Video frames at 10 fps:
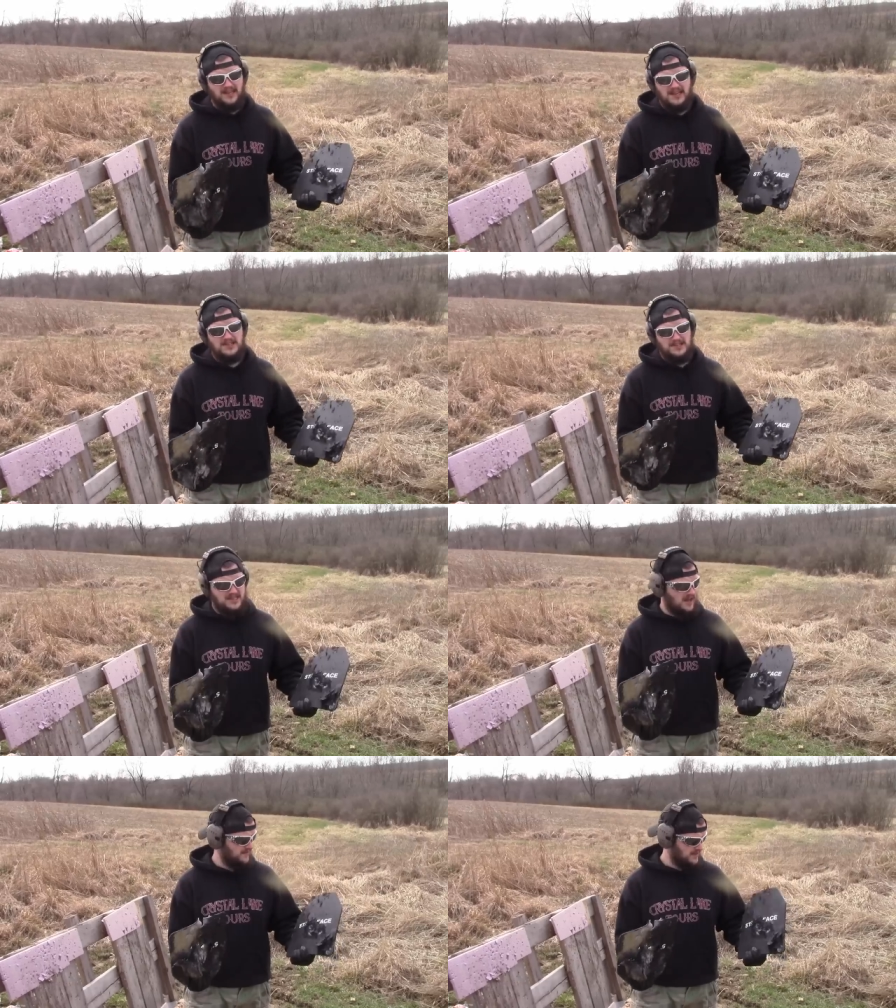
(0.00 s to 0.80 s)
get
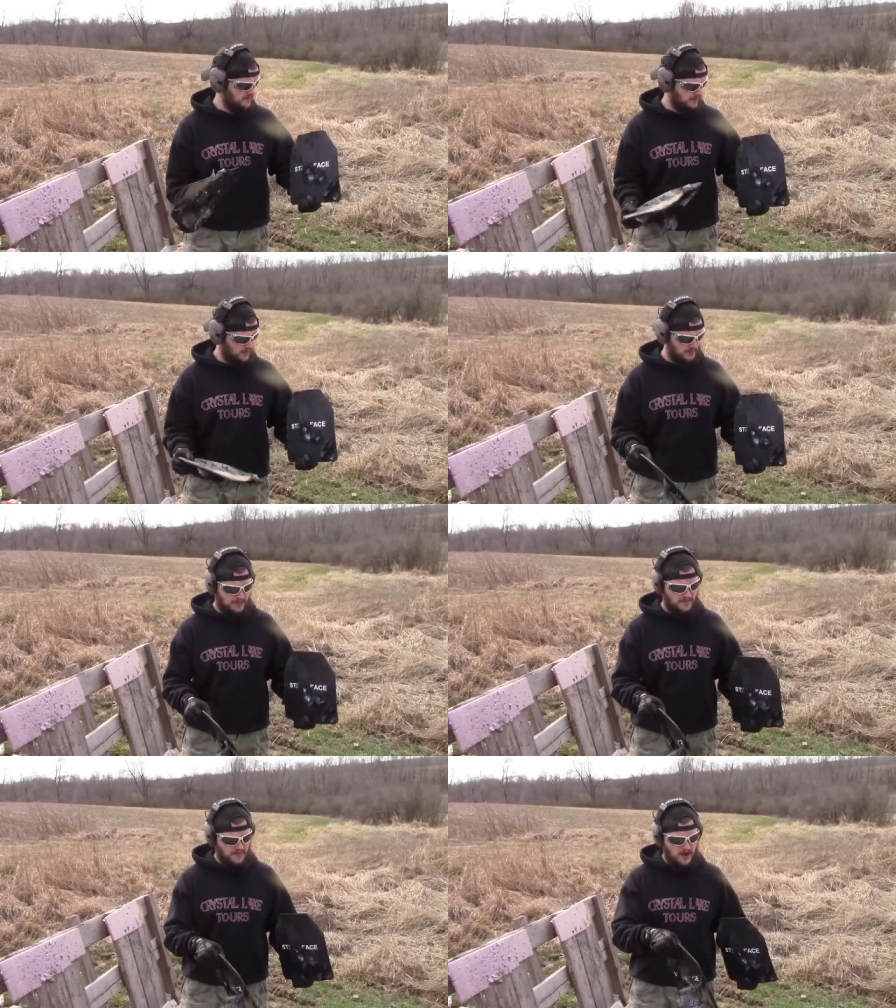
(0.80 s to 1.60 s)
yourself some
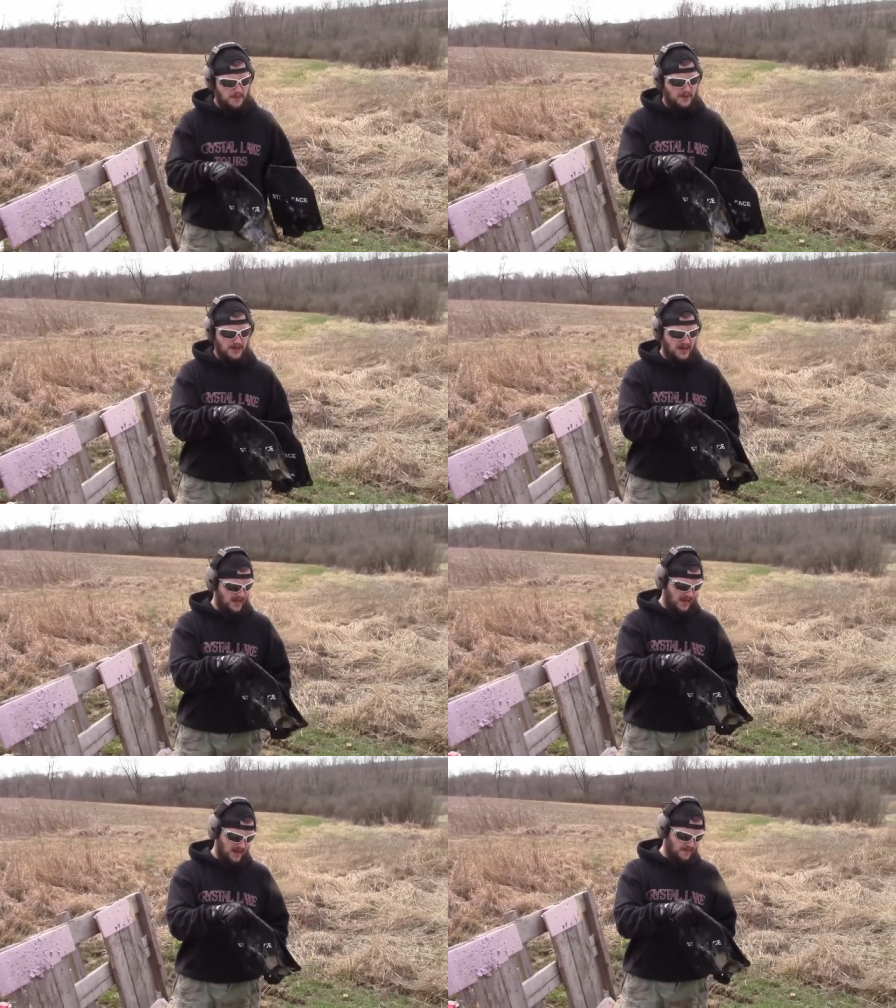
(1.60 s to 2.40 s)
bulletproof armor.
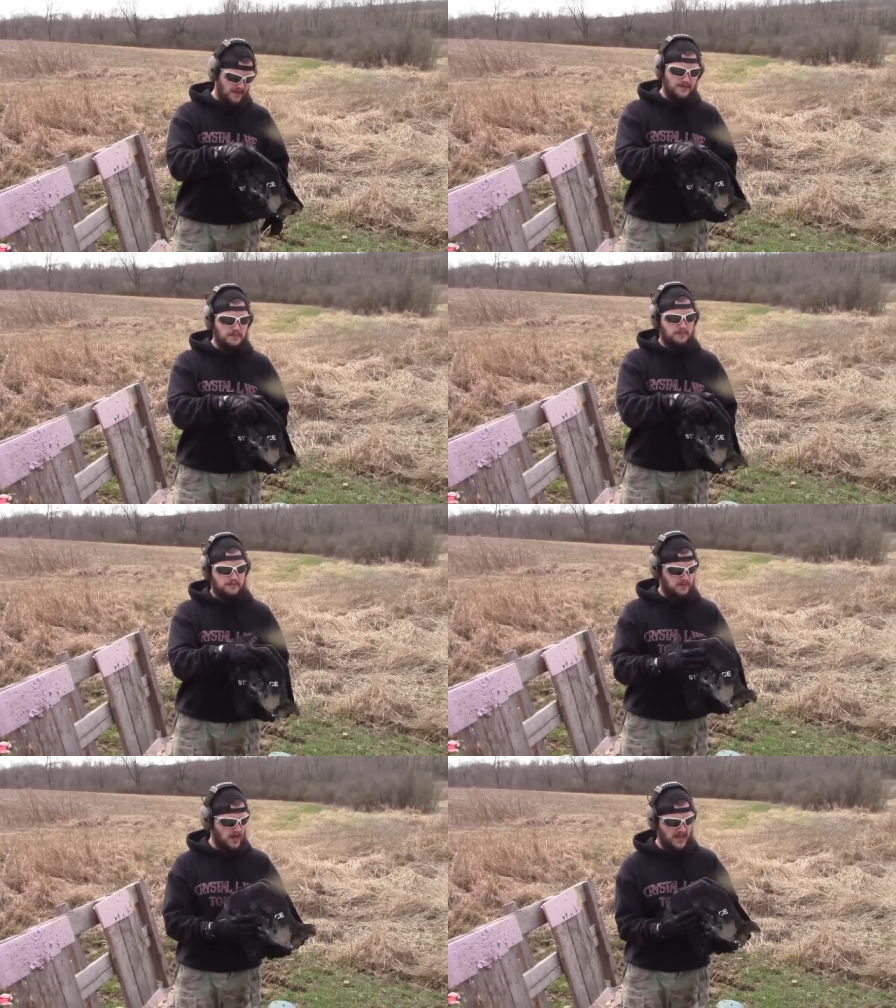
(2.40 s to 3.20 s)
Even if
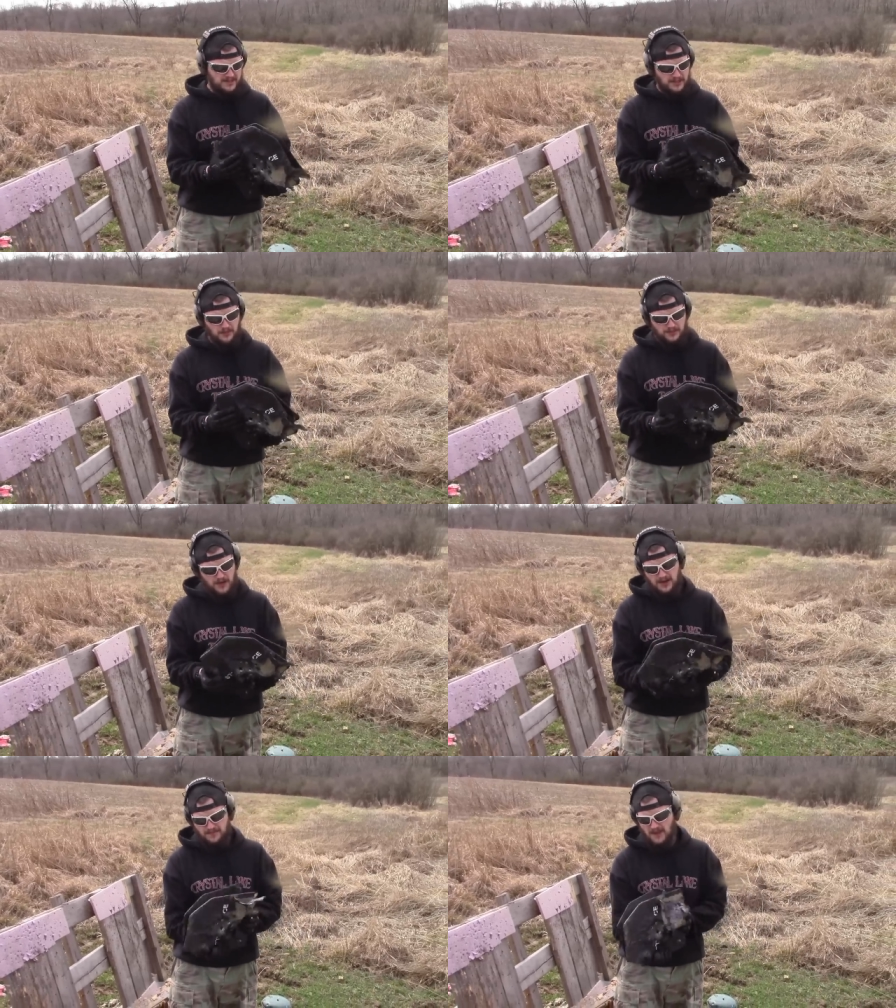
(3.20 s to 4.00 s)
you've got
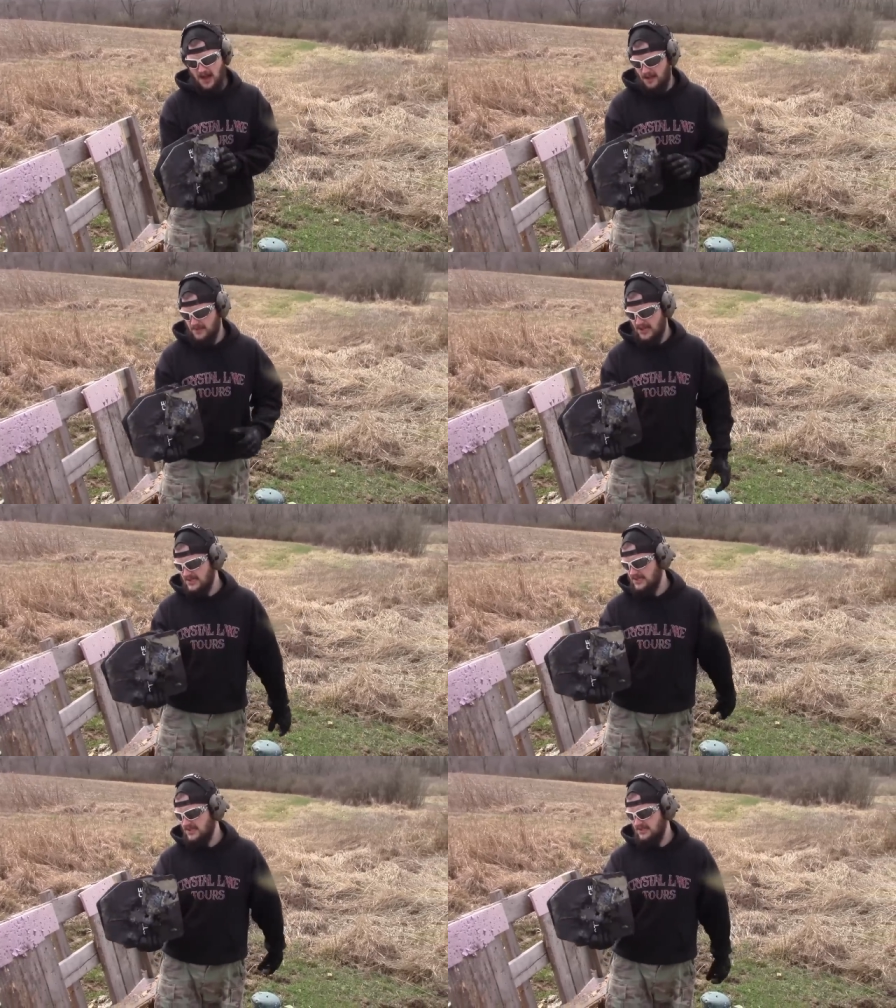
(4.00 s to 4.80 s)
235, I mean
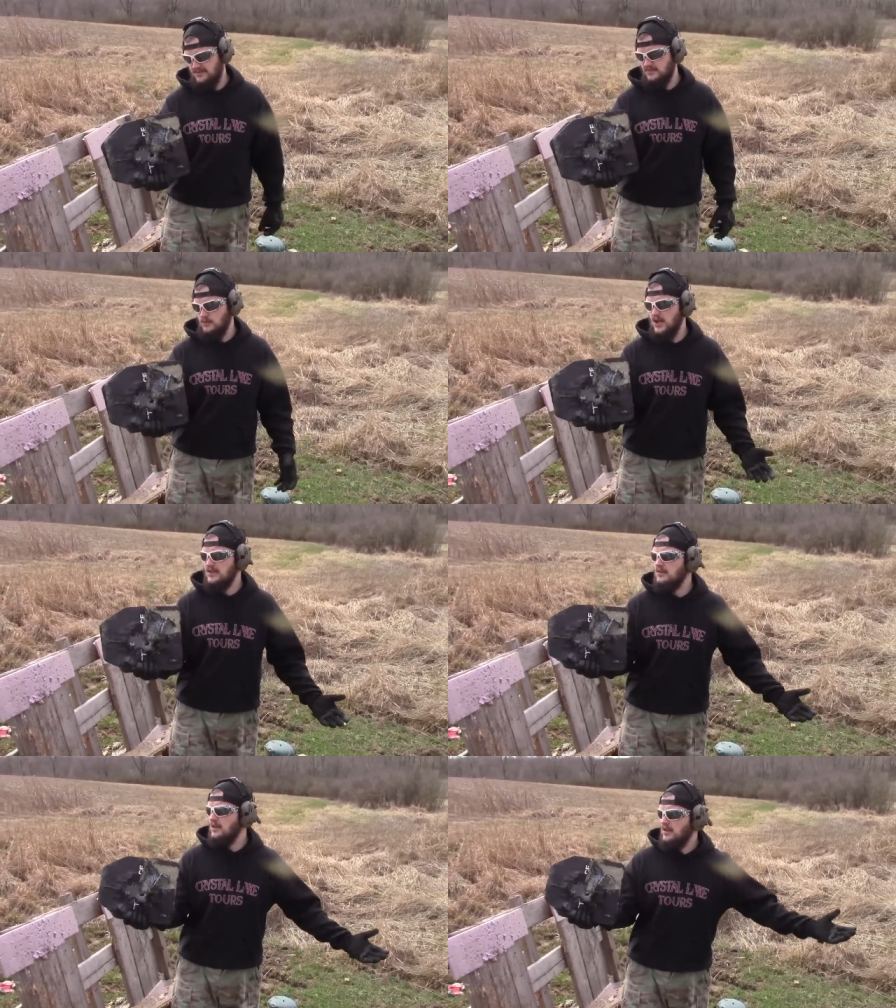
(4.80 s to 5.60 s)
that's
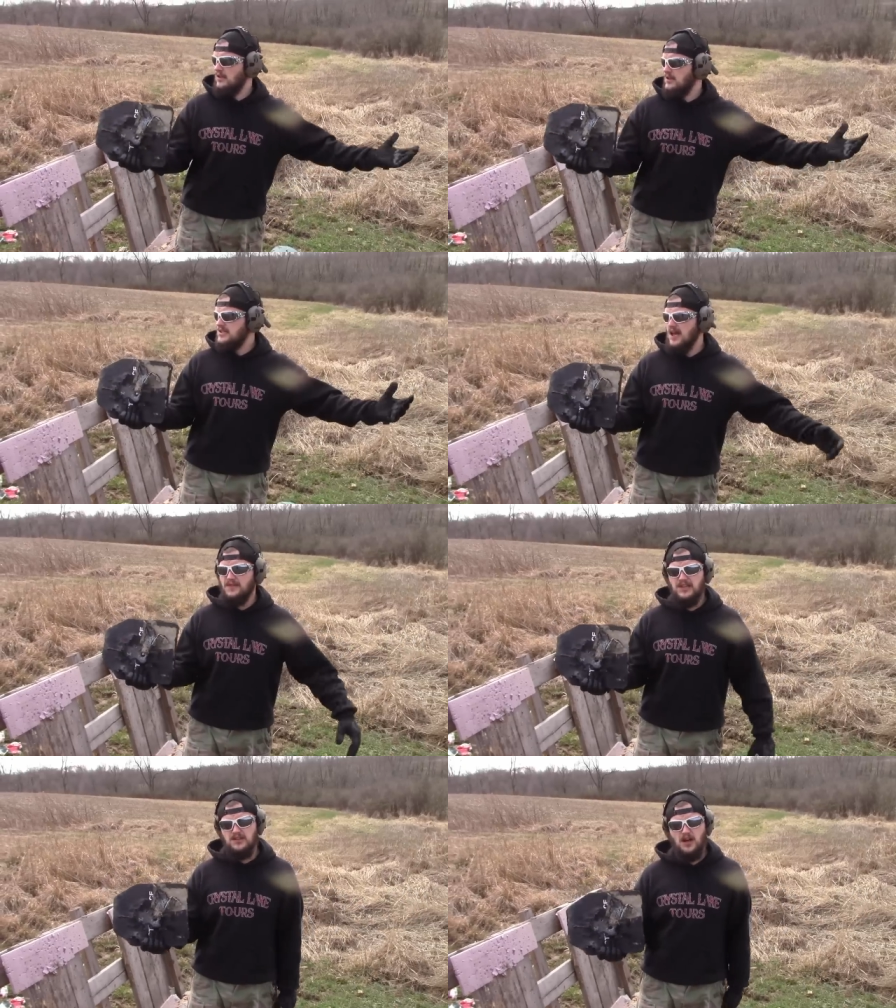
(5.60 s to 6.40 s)
what?
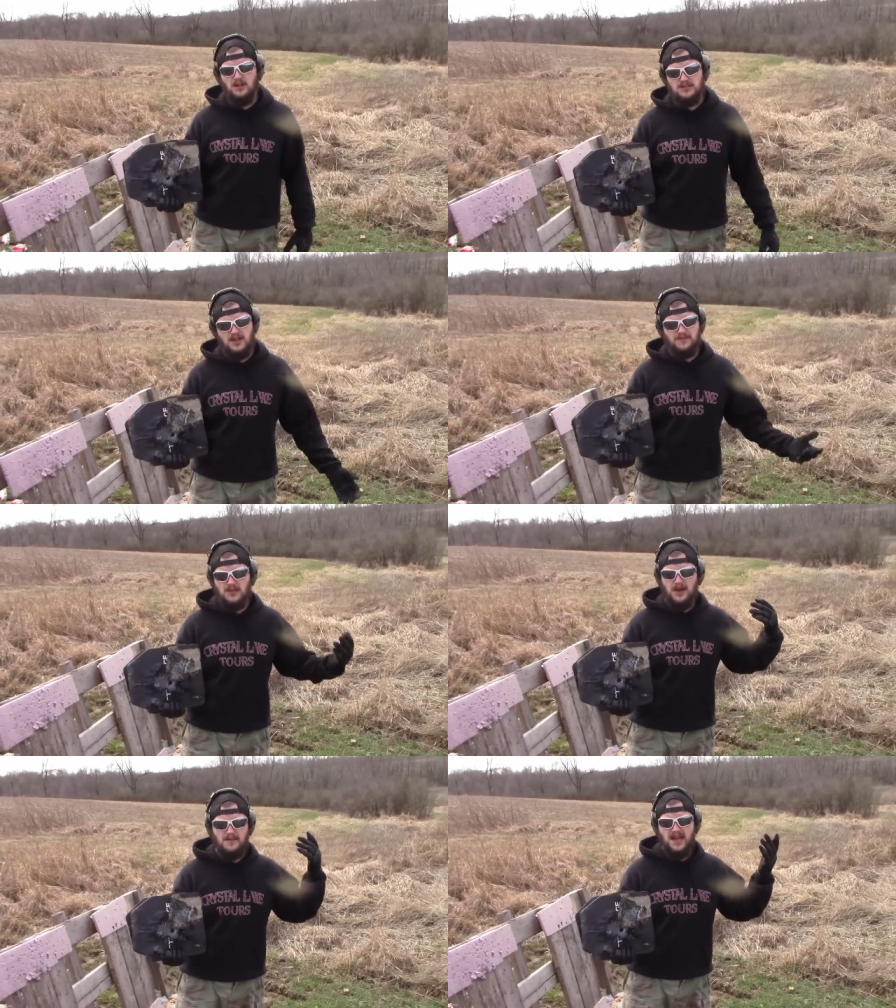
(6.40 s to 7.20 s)
$70 off the
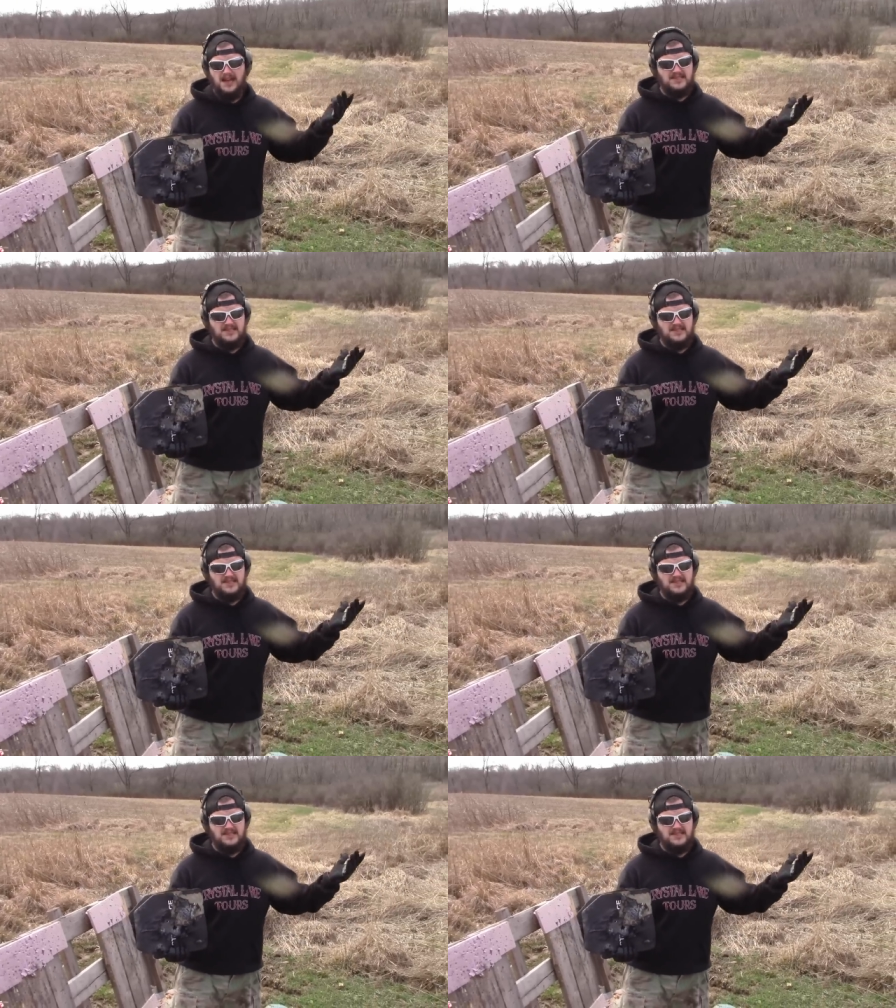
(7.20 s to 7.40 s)
top of my head.